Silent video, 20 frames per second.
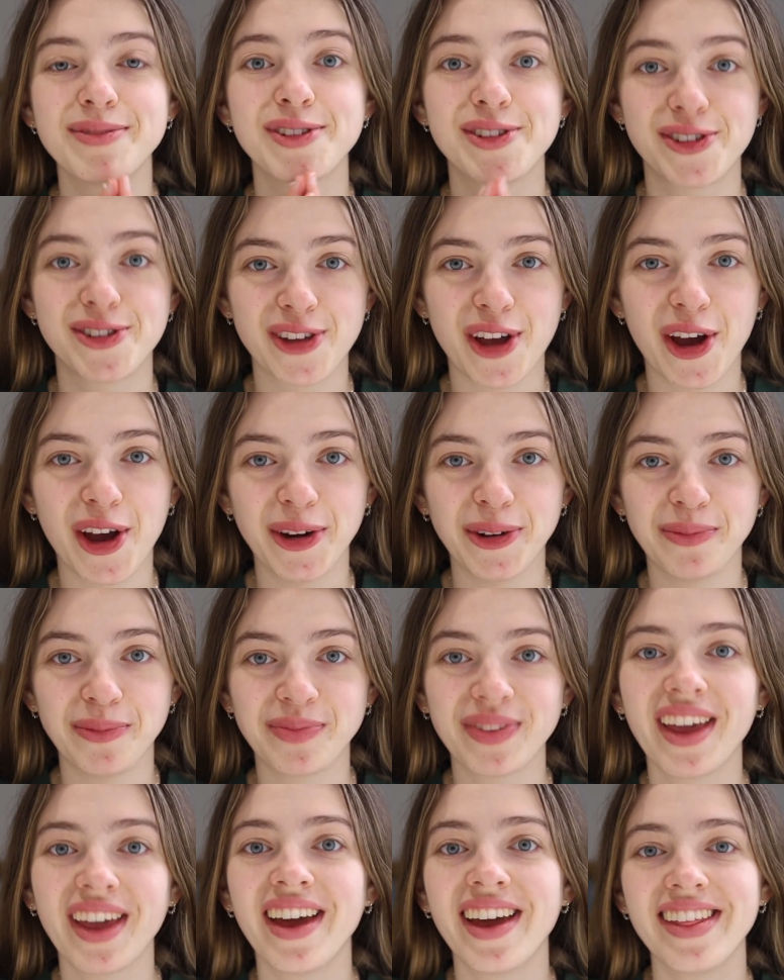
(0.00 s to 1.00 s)
so
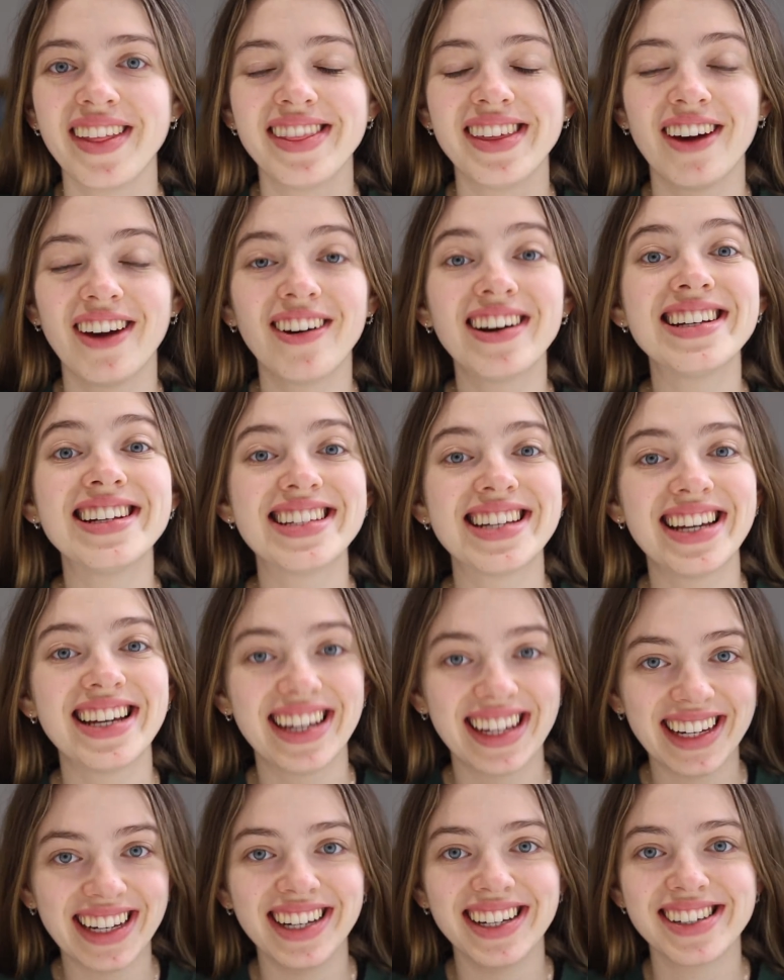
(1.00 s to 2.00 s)
the idea
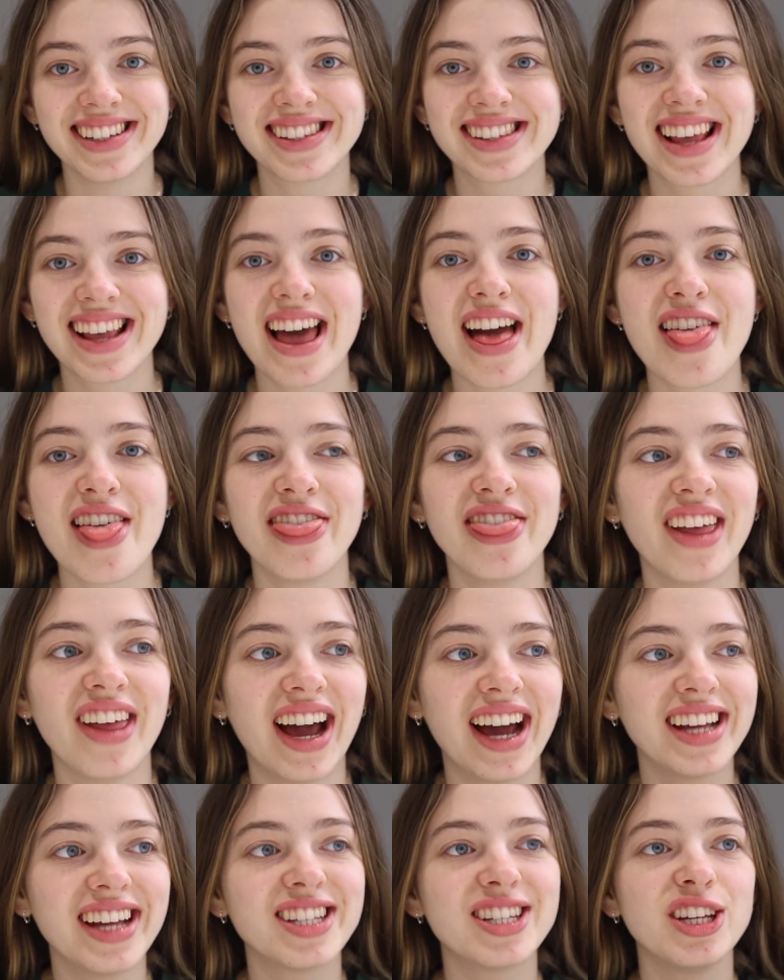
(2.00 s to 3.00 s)
is
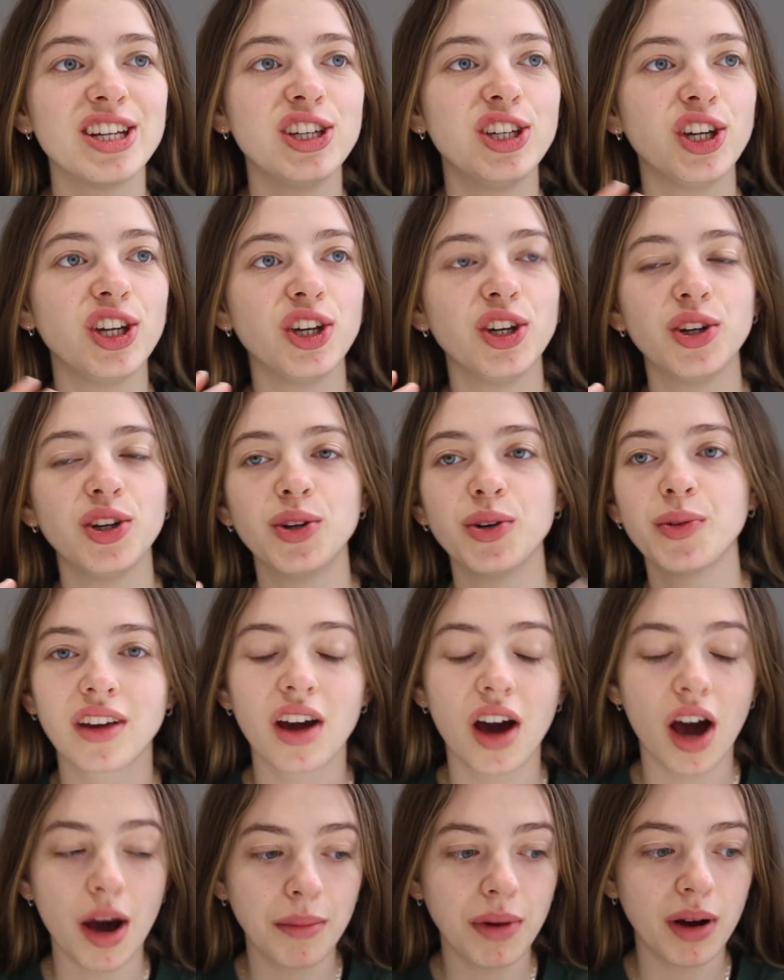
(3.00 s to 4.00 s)
that you
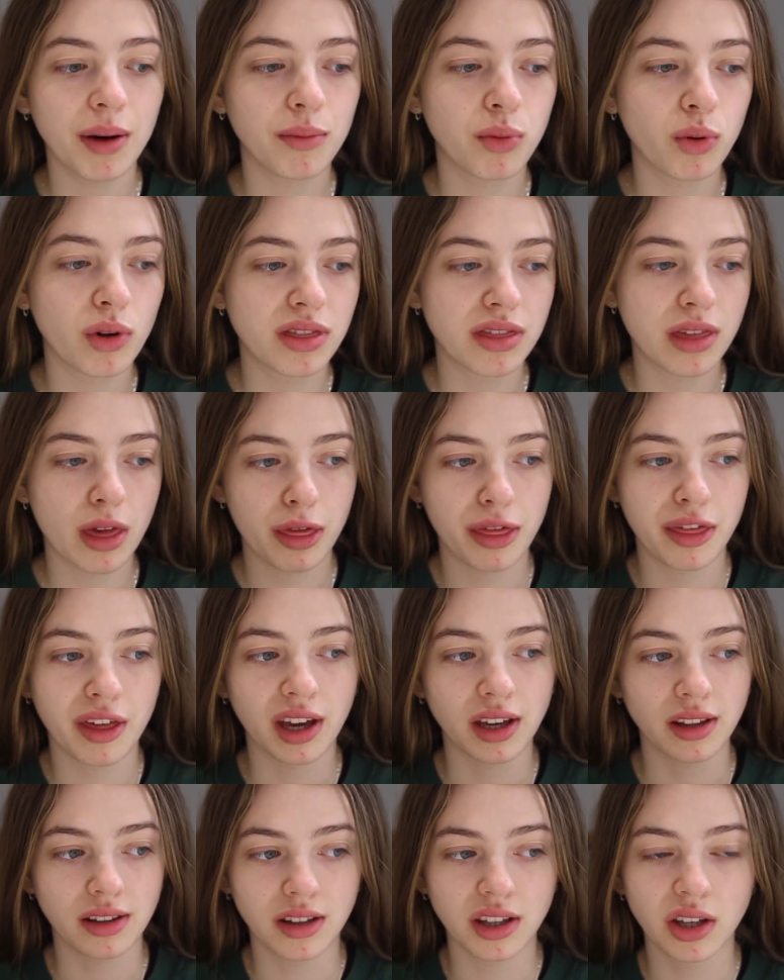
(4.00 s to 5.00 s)
come up with the
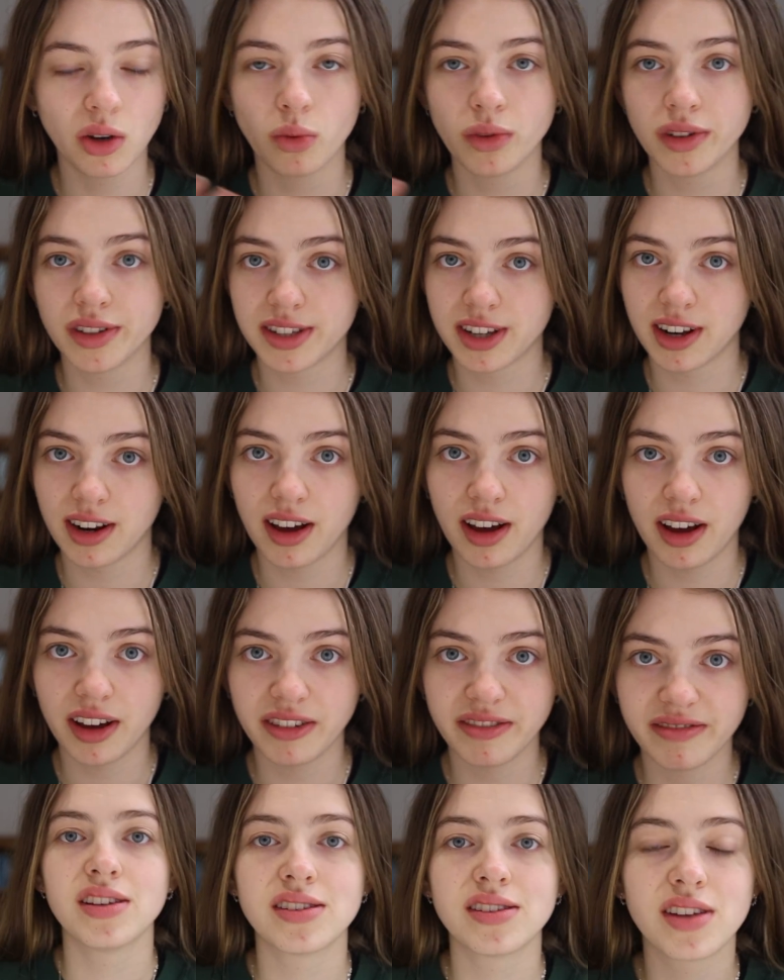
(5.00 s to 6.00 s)
thing that you want to
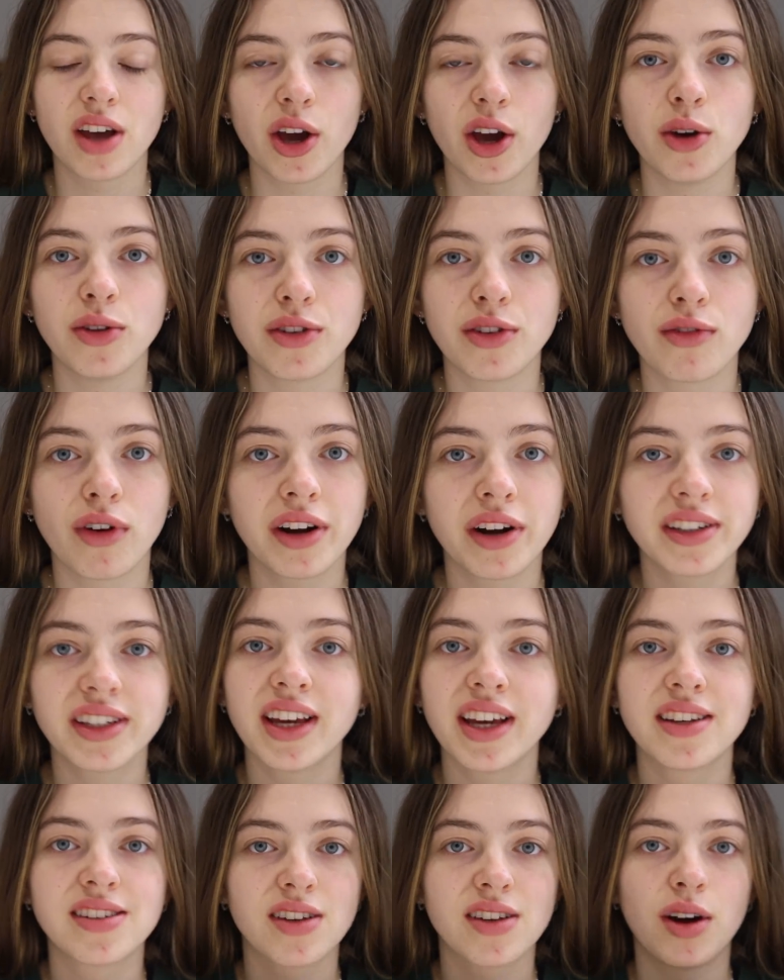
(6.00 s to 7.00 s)
learn. So the running
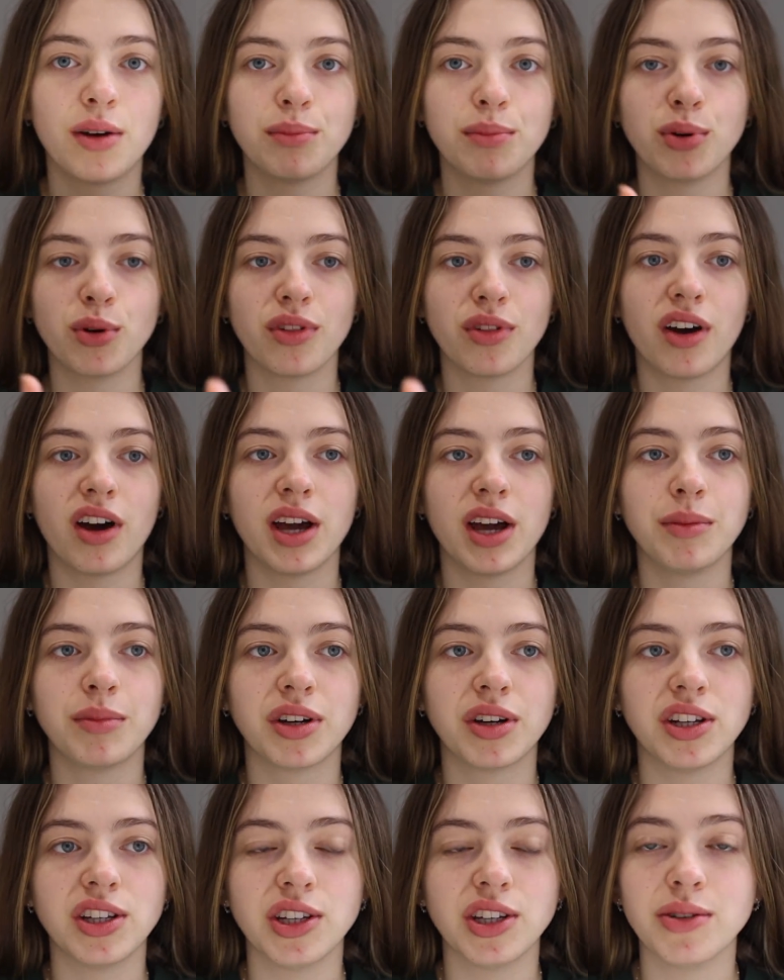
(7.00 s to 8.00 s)
example that I am
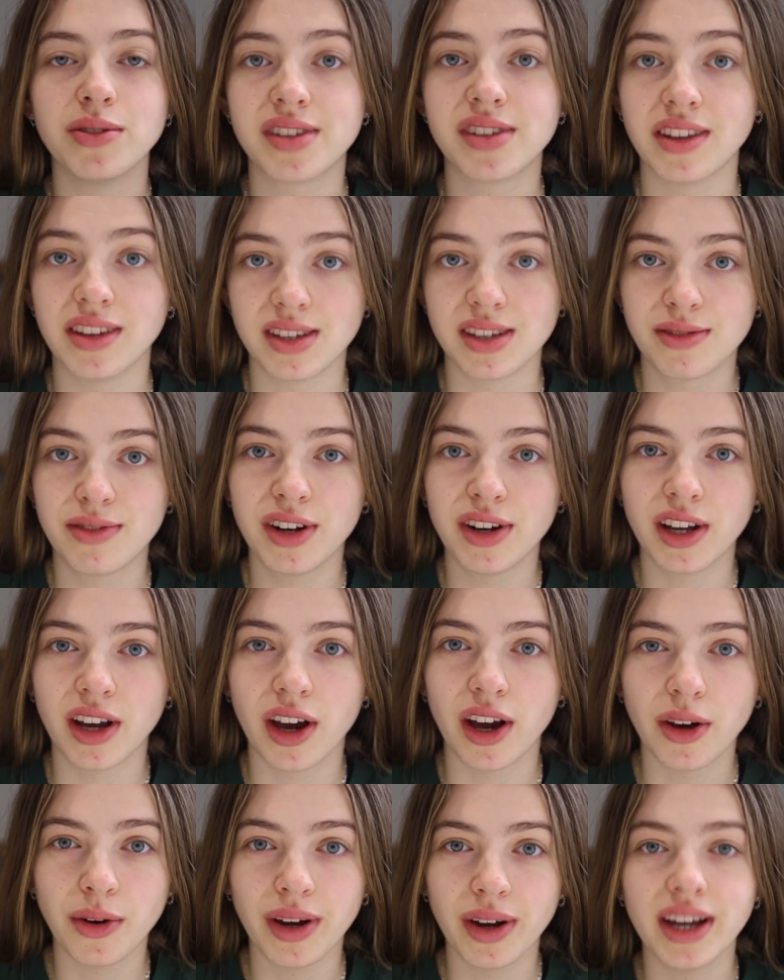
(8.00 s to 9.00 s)
going to use in this
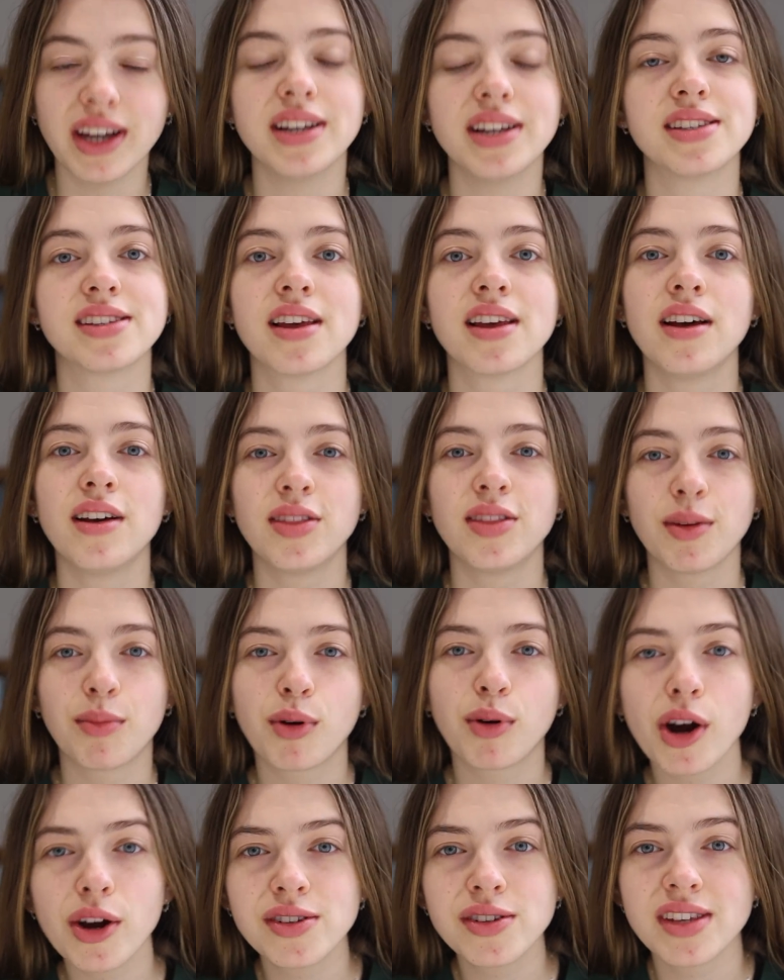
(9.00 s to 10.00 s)
video is the
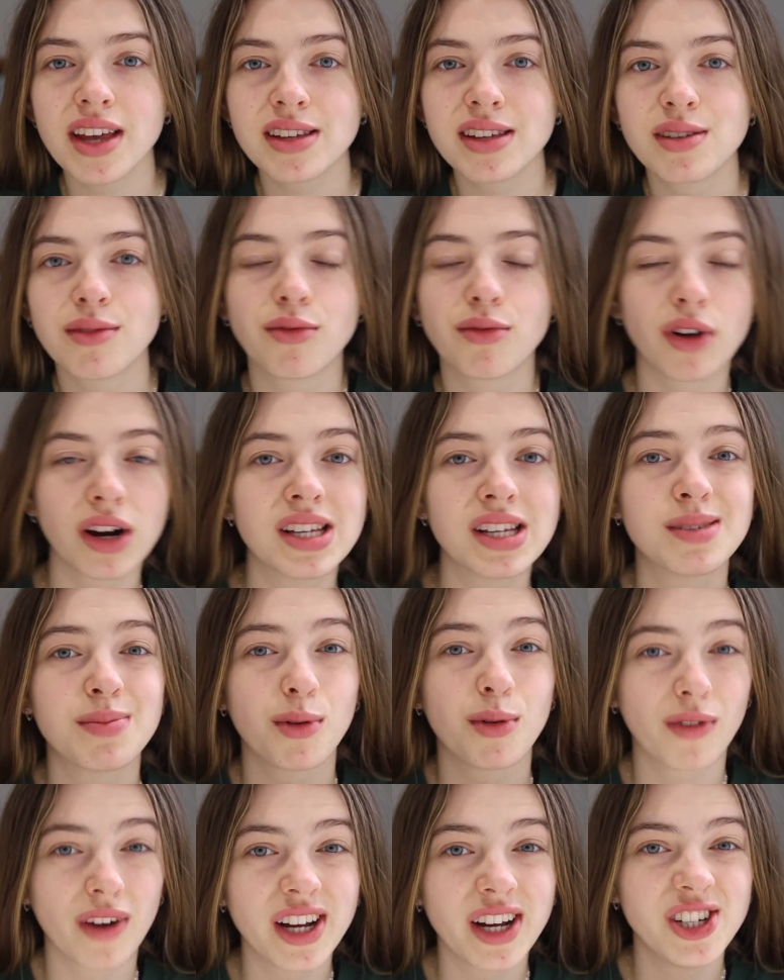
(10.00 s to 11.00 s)
process of
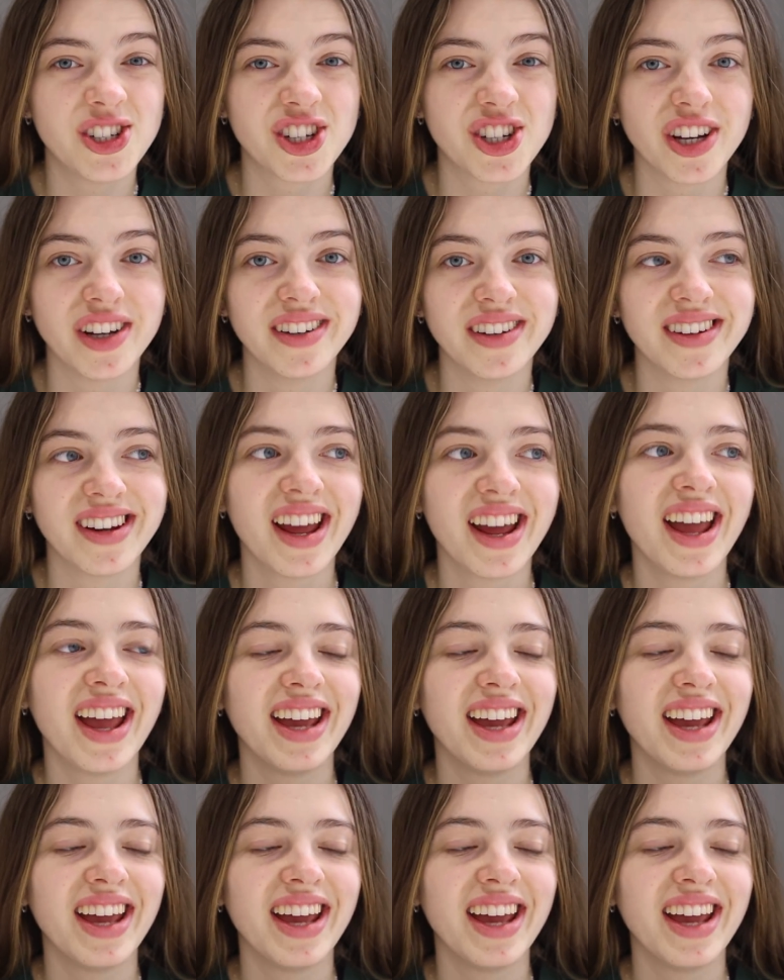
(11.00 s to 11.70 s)
respiration.